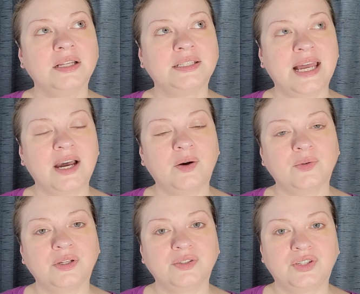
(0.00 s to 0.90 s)

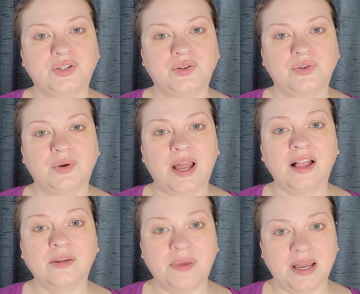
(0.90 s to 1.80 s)
down to
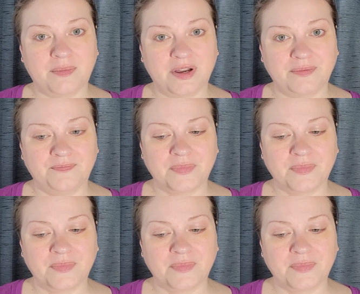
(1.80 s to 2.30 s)
Alabama